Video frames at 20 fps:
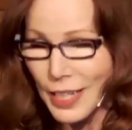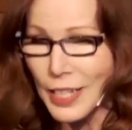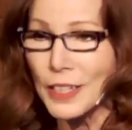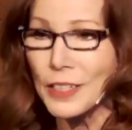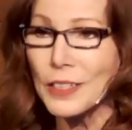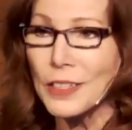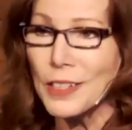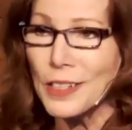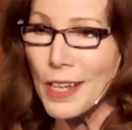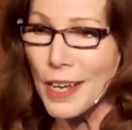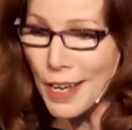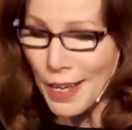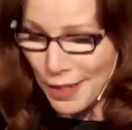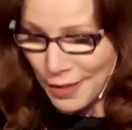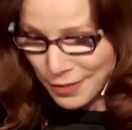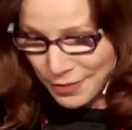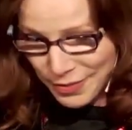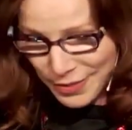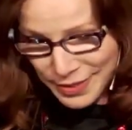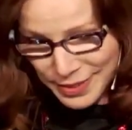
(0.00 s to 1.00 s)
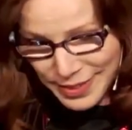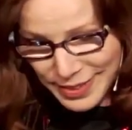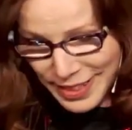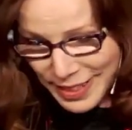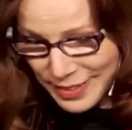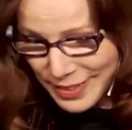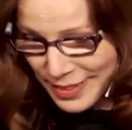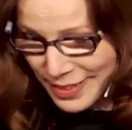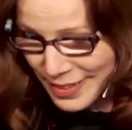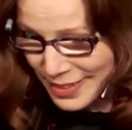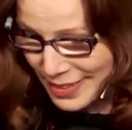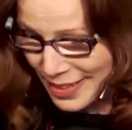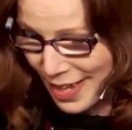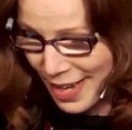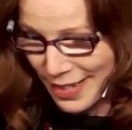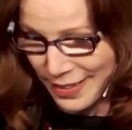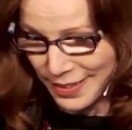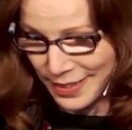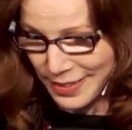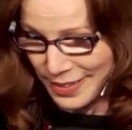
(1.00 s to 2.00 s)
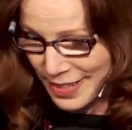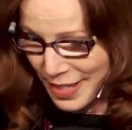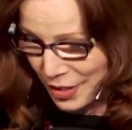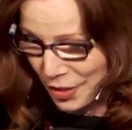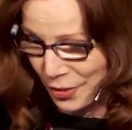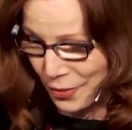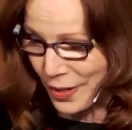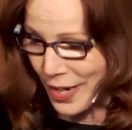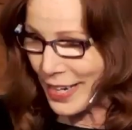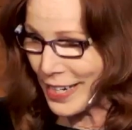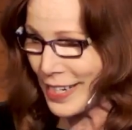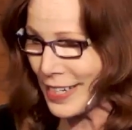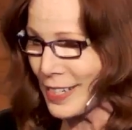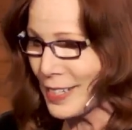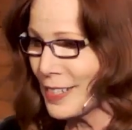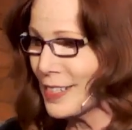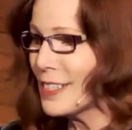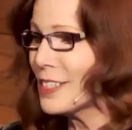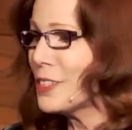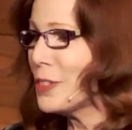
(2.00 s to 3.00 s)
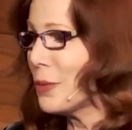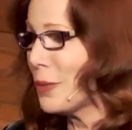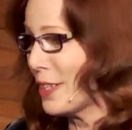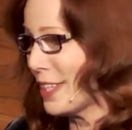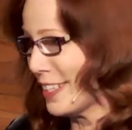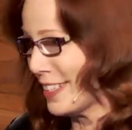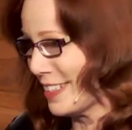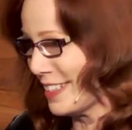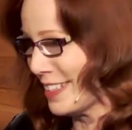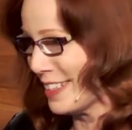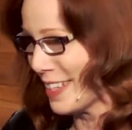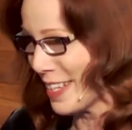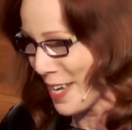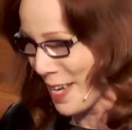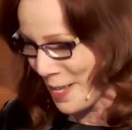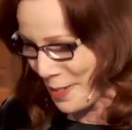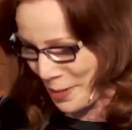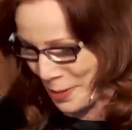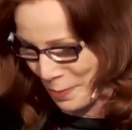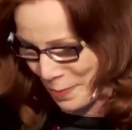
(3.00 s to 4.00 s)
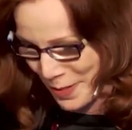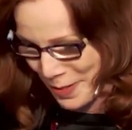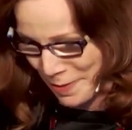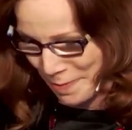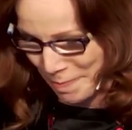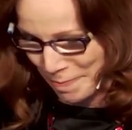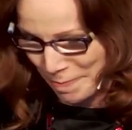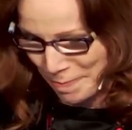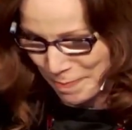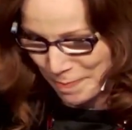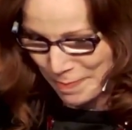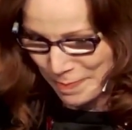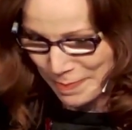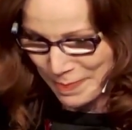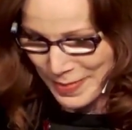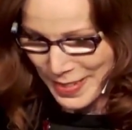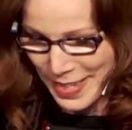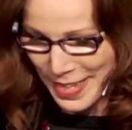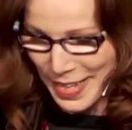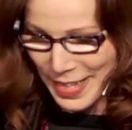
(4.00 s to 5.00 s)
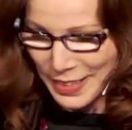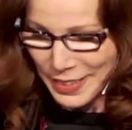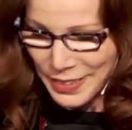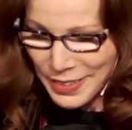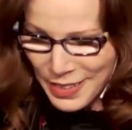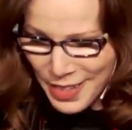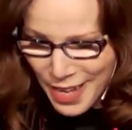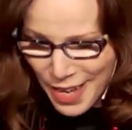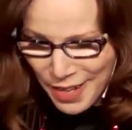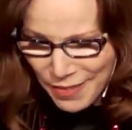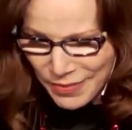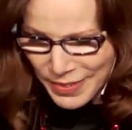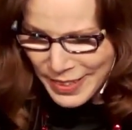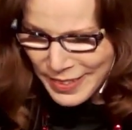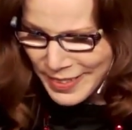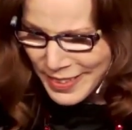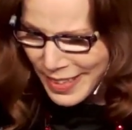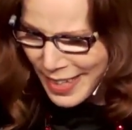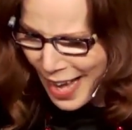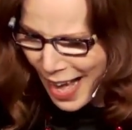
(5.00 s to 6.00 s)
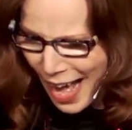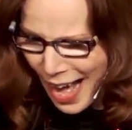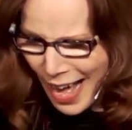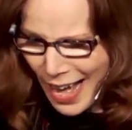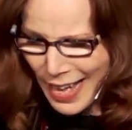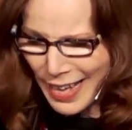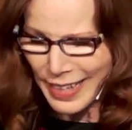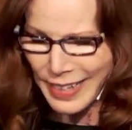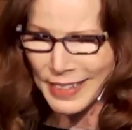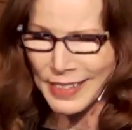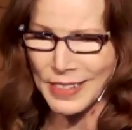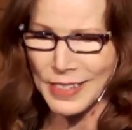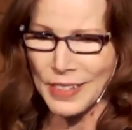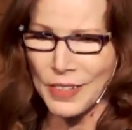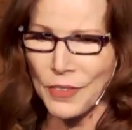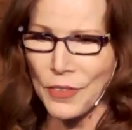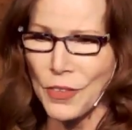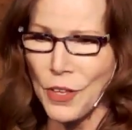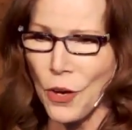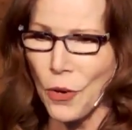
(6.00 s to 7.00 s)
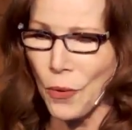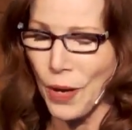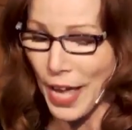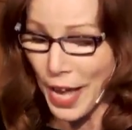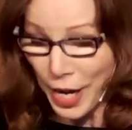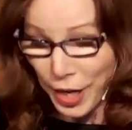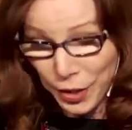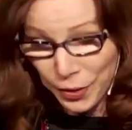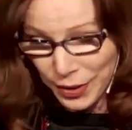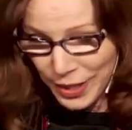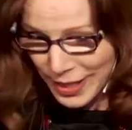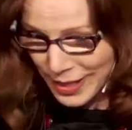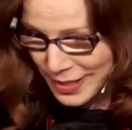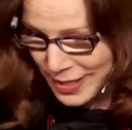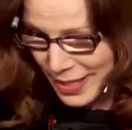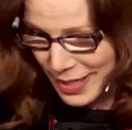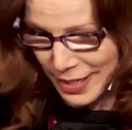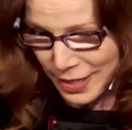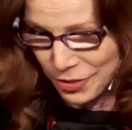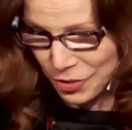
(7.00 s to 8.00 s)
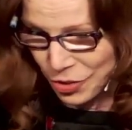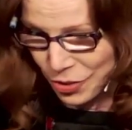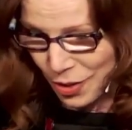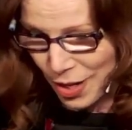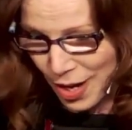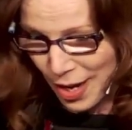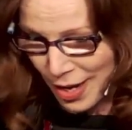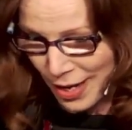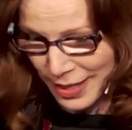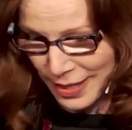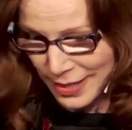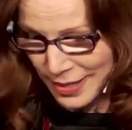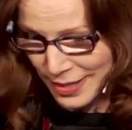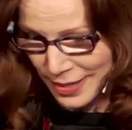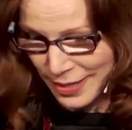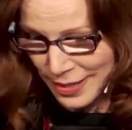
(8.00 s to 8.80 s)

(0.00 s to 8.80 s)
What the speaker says: Love sets aside the decorating to kiss the husband. Love is kind, though harried and tried.